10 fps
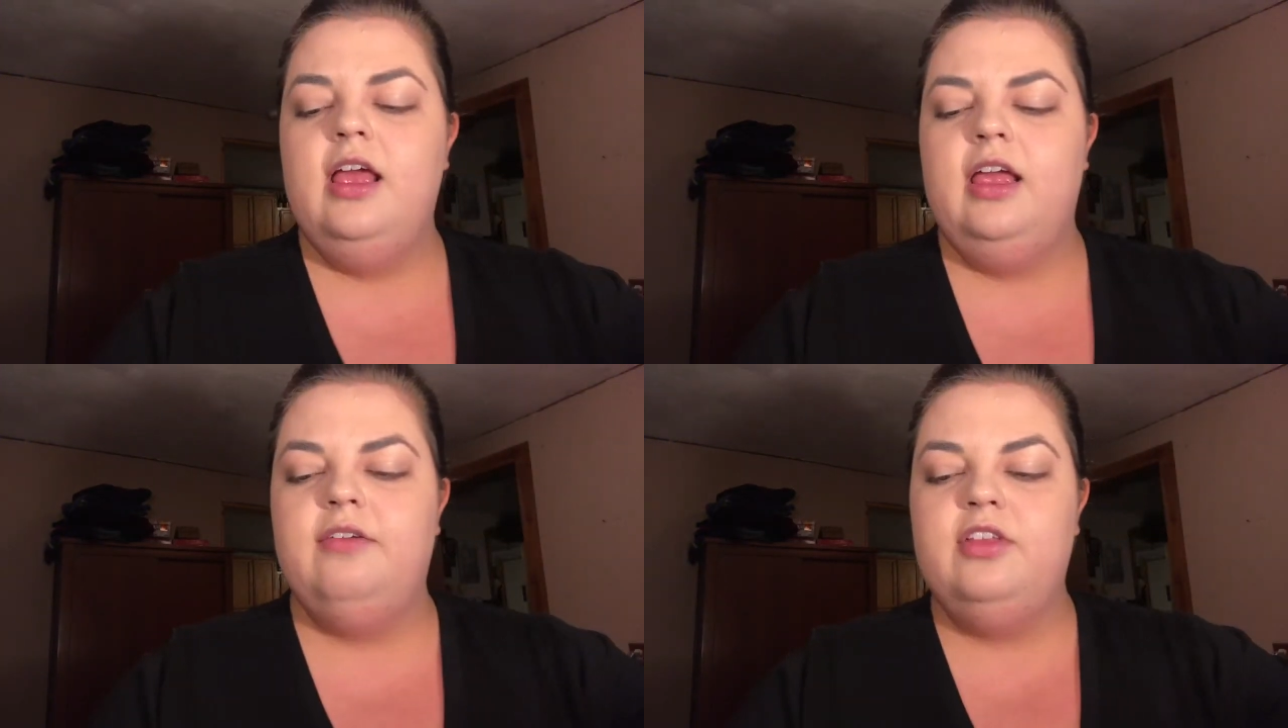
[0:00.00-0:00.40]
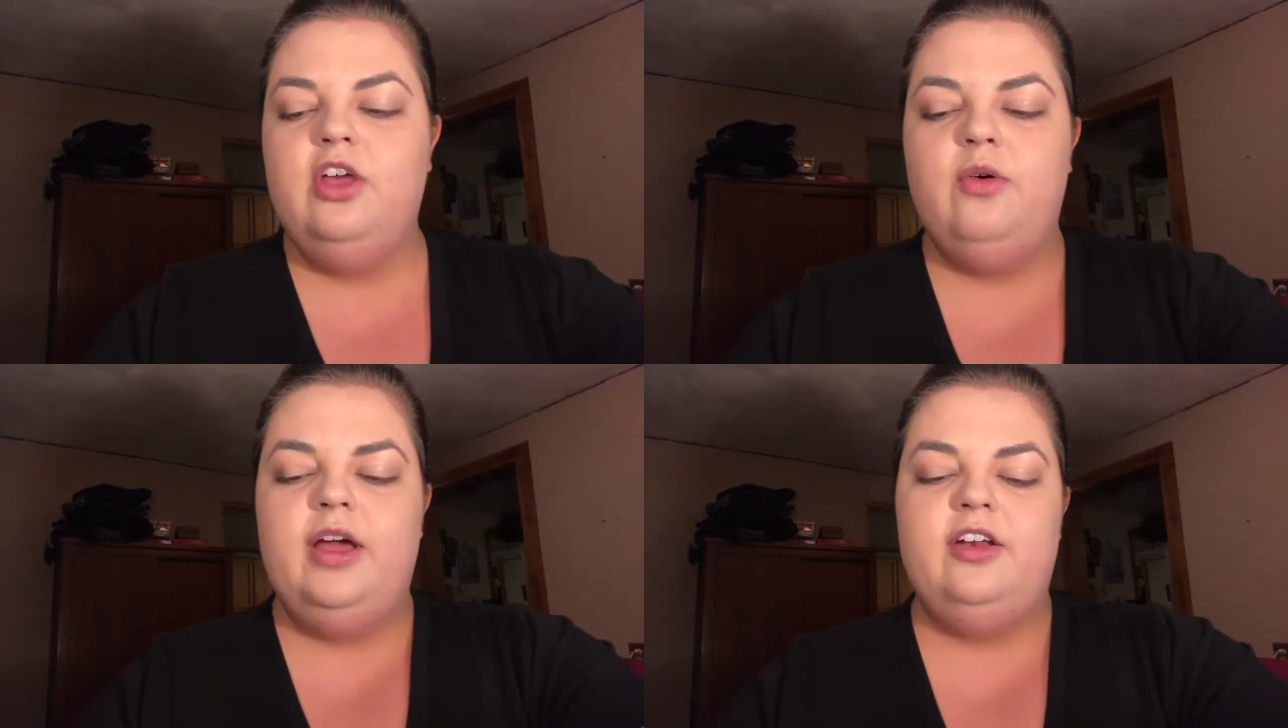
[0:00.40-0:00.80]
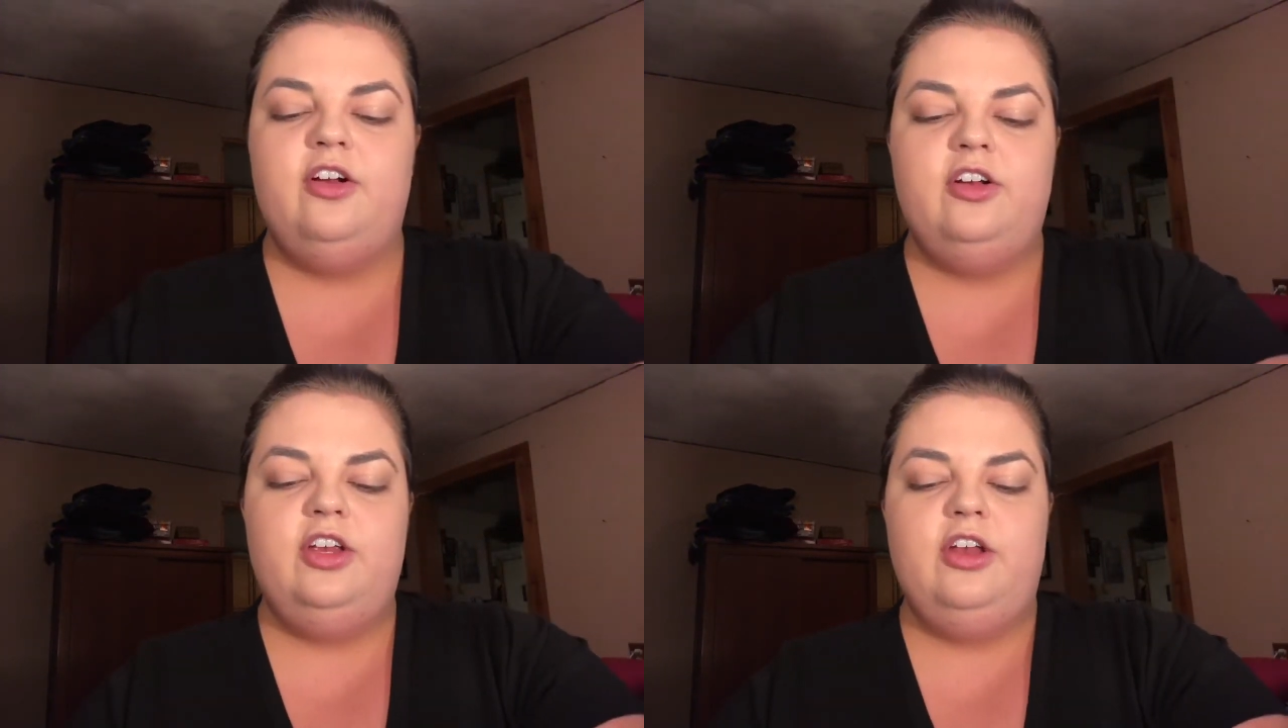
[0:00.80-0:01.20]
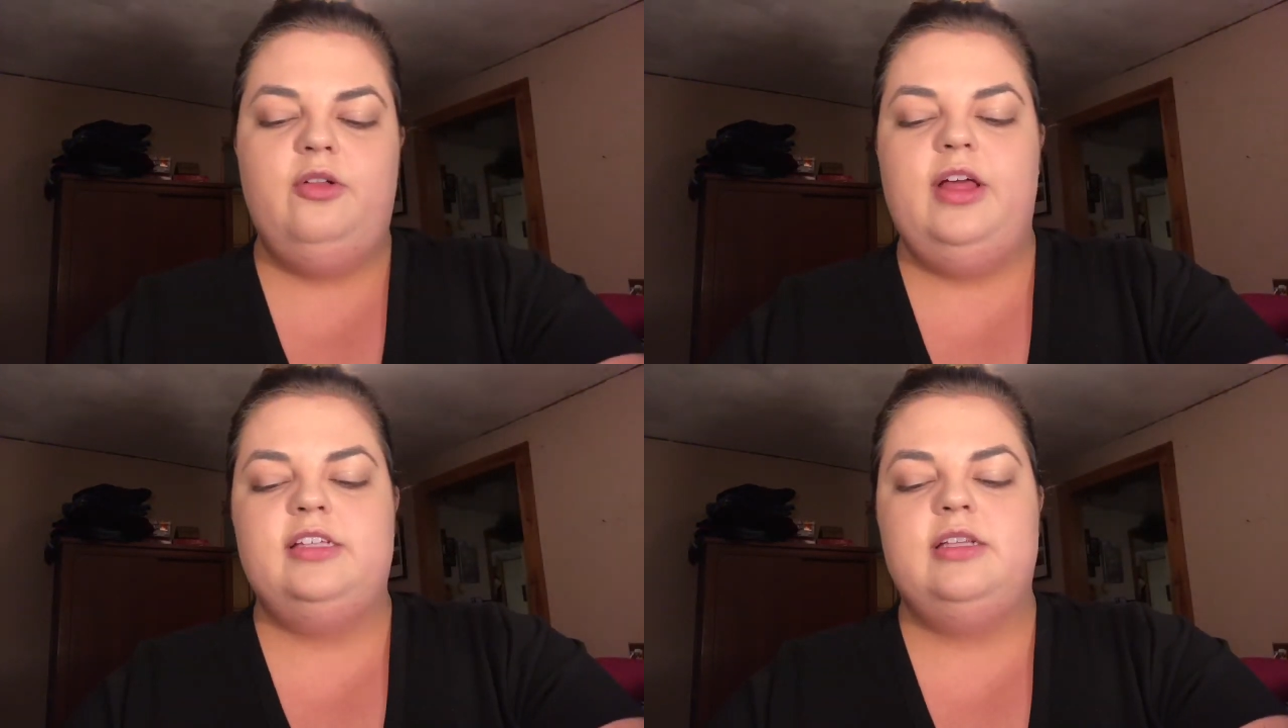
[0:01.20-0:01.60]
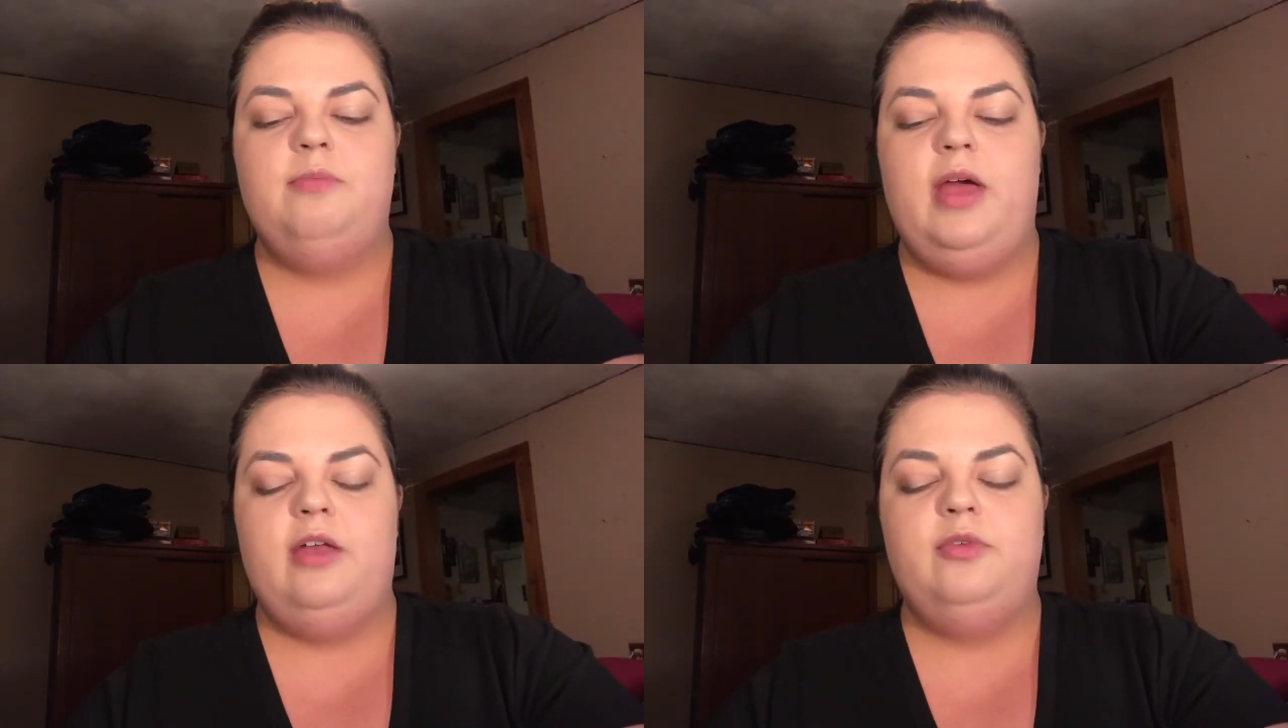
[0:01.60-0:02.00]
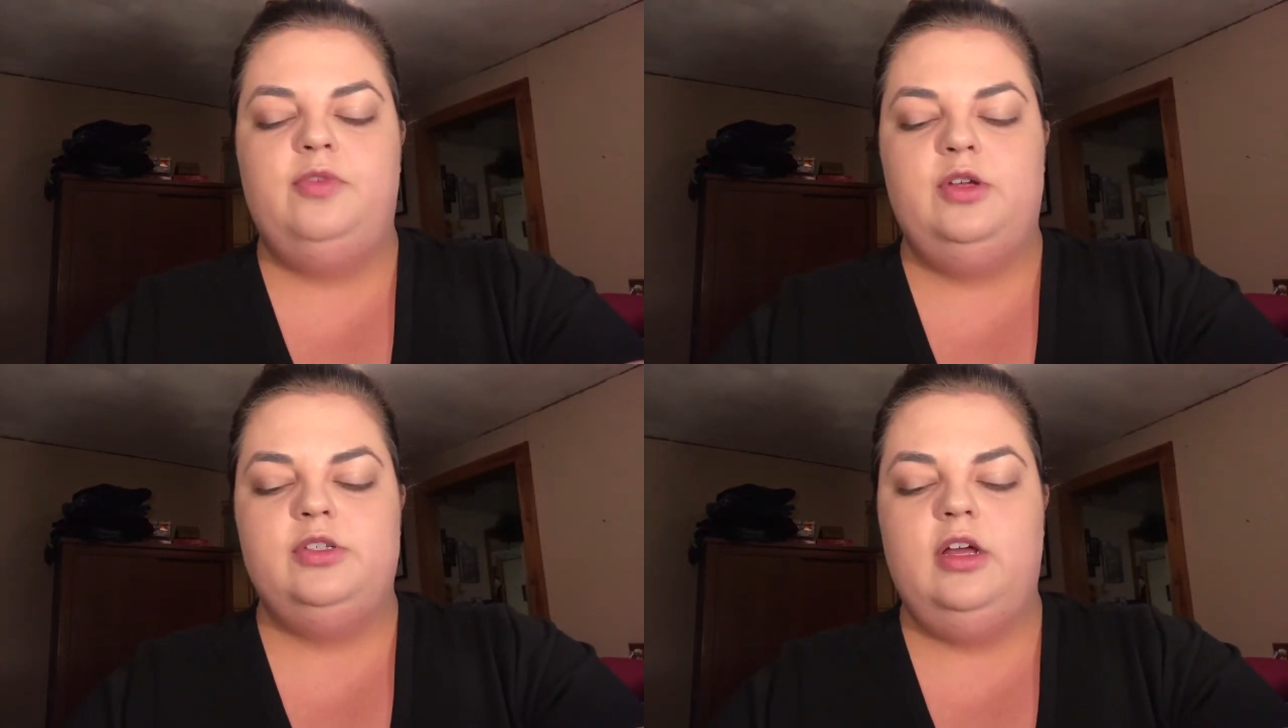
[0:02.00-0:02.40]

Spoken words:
even though I had heard, you know, like some bad reviews